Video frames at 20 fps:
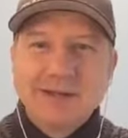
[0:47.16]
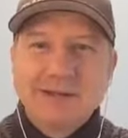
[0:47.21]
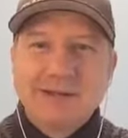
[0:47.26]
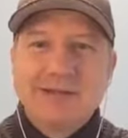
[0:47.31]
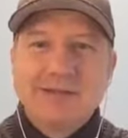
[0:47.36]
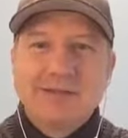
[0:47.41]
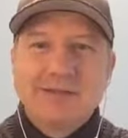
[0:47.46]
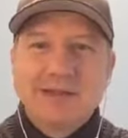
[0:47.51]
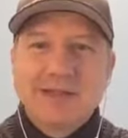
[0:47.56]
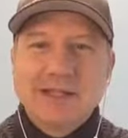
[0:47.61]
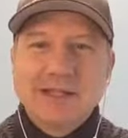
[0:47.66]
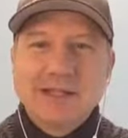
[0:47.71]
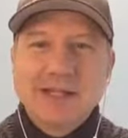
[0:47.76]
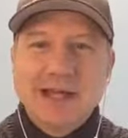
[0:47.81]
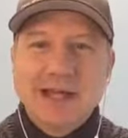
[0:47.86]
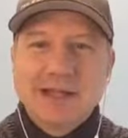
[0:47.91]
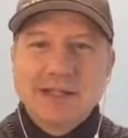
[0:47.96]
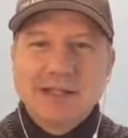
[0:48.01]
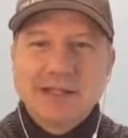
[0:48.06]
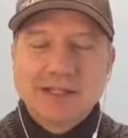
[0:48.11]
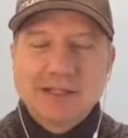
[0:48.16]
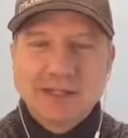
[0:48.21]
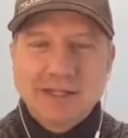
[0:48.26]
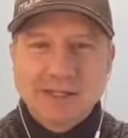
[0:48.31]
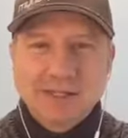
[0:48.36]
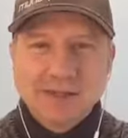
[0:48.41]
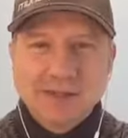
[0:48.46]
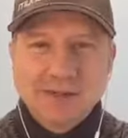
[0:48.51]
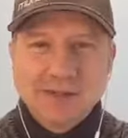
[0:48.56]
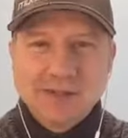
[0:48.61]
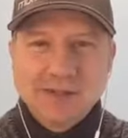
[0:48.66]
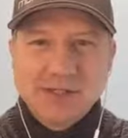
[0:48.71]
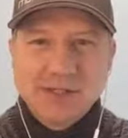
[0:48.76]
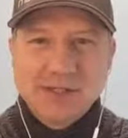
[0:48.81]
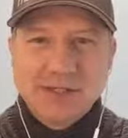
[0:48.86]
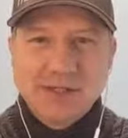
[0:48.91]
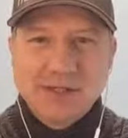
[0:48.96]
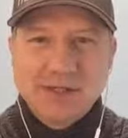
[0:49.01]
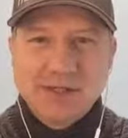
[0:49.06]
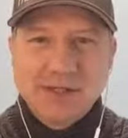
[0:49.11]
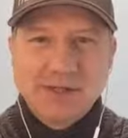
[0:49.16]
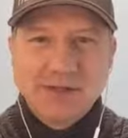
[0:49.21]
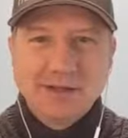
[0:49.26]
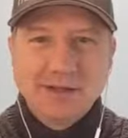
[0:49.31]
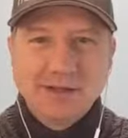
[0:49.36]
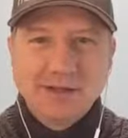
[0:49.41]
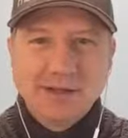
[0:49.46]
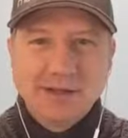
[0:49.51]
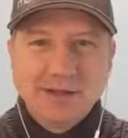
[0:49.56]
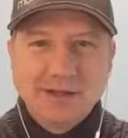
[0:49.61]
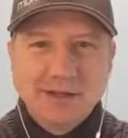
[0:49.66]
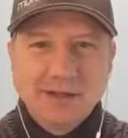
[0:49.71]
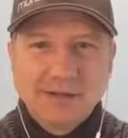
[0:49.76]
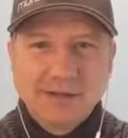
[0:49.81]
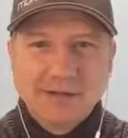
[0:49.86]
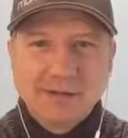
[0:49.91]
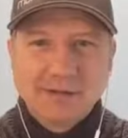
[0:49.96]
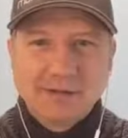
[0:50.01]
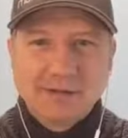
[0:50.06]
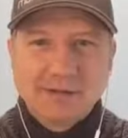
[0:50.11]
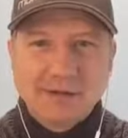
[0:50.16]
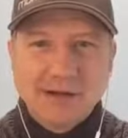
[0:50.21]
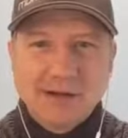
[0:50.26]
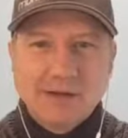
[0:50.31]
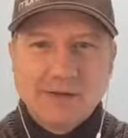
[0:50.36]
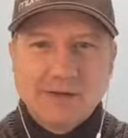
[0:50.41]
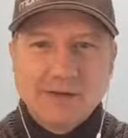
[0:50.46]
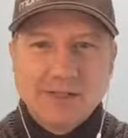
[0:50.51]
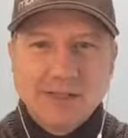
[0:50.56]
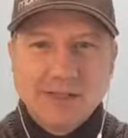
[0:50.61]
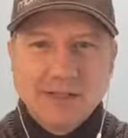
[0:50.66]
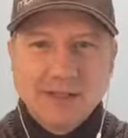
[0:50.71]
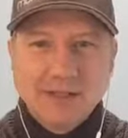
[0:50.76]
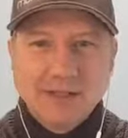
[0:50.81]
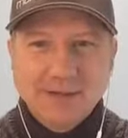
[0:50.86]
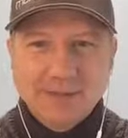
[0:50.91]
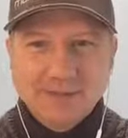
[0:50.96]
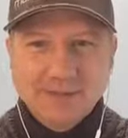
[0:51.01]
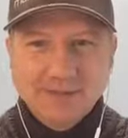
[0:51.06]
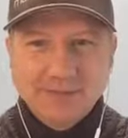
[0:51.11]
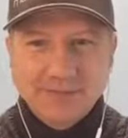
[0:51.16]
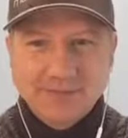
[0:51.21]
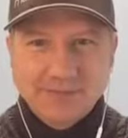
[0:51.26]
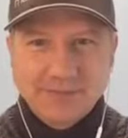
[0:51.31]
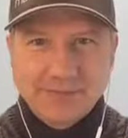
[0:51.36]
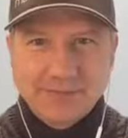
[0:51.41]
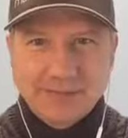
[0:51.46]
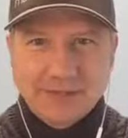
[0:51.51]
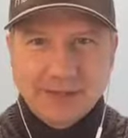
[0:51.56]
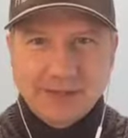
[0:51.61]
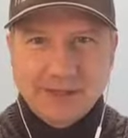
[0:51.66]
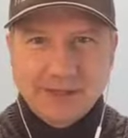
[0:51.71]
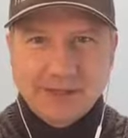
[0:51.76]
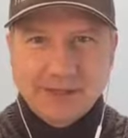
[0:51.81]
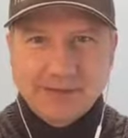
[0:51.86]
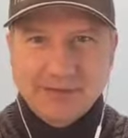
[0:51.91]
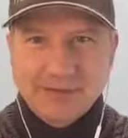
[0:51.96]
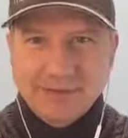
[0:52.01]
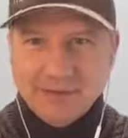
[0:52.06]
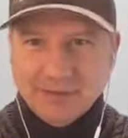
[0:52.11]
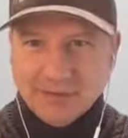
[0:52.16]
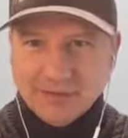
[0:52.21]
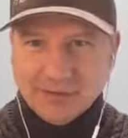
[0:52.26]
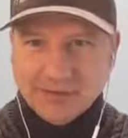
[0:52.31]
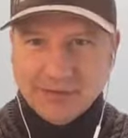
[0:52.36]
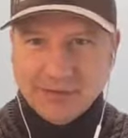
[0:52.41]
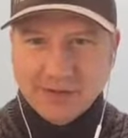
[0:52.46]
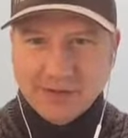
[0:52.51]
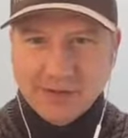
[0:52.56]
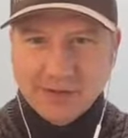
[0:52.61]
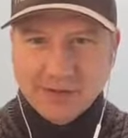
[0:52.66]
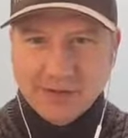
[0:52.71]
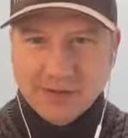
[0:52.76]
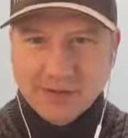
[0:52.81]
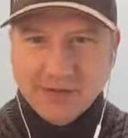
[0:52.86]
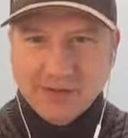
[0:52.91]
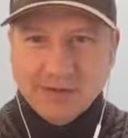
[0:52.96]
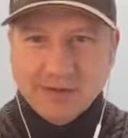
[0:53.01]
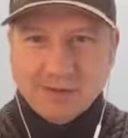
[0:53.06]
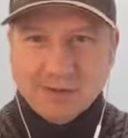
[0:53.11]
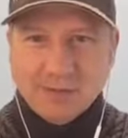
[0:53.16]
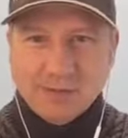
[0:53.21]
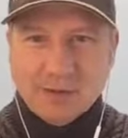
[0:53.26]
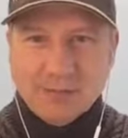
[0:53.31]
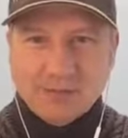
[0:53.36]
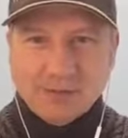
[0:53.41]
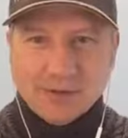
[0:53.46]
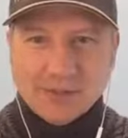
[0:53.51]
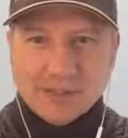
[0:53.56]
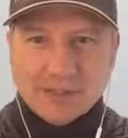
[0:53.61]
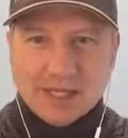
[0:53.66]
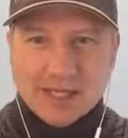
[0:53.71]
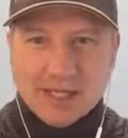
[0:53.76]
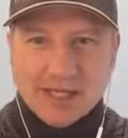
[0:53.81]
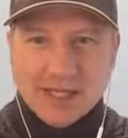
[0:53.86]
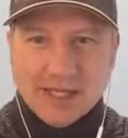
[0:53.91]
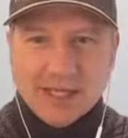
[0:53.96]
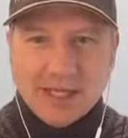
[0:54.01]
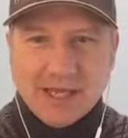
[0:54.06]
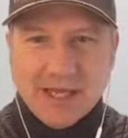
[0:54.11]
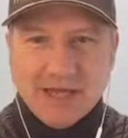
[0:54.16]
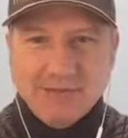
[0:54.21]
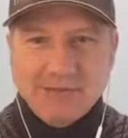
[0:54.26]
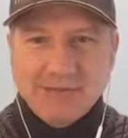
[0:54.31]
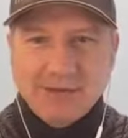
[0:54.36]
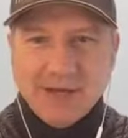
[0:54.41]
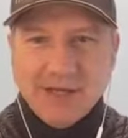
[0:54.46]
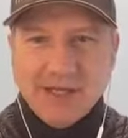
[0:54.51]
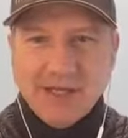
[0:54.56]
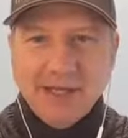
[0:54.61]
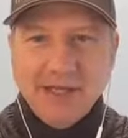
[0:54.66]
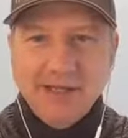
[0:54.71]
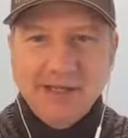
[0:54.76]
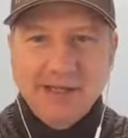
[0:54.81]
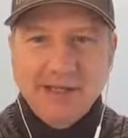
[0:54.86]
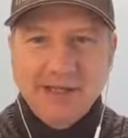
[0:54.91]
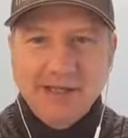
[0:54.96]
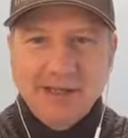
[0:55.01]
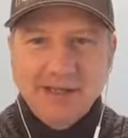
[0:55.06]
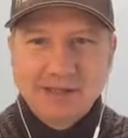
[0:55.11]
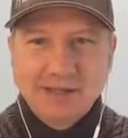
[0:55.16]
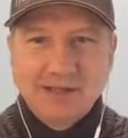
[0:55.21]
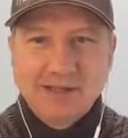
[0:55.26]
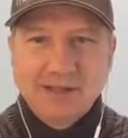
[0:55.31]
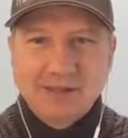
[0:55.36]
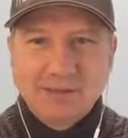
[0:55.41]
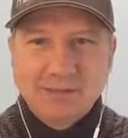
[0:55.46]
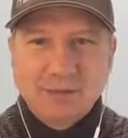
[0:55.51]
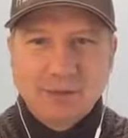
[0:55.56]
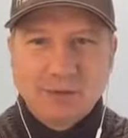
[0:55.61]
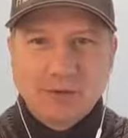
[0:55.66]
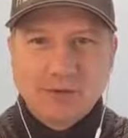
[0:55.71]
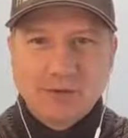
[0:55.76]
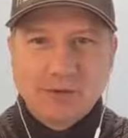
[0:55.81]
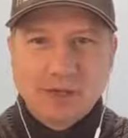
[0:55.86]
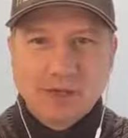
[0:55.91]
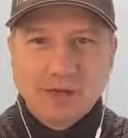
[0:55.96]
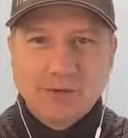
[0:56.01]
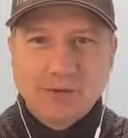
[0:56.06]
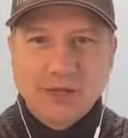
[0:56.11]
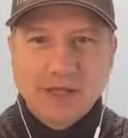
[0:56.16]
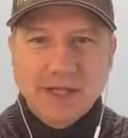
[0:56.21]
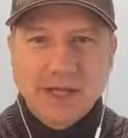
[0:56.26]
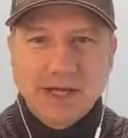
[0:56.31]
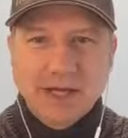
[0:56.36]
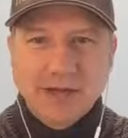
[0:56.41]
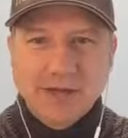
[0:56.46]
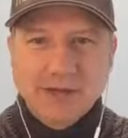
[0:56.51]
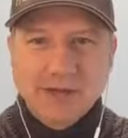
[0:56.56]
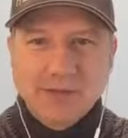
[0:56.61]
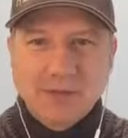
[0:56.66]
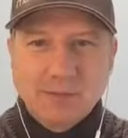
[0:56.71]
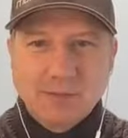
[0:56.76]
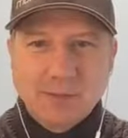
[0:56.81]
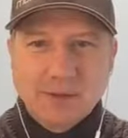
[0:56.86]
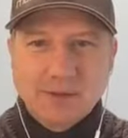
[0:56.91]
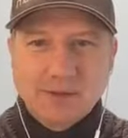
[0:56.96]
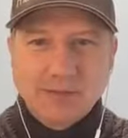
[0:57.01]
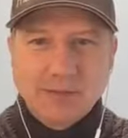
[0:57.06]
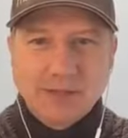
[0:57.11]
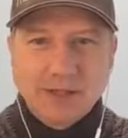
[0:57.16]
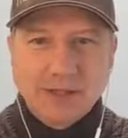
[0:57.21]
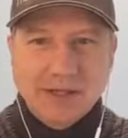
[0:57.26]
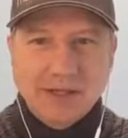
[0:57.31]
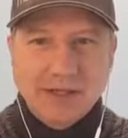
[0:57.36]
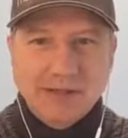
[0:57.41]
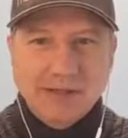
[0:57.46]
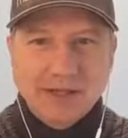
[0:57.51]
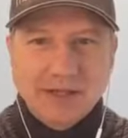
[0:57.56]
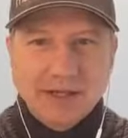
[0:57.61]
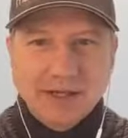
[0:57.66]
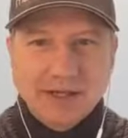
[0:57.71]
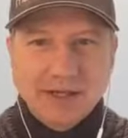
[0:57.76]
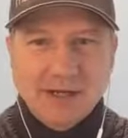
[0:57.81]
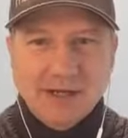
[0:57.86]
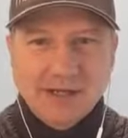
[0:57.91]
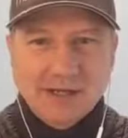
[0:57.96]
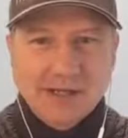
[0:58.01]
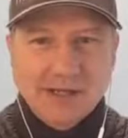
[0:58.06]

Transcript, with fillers: Fantastic. Lucy, Crown team. Got a lot of folks representing. Hey, Freddie, Puerto Rico in the house. Hope all's well down there.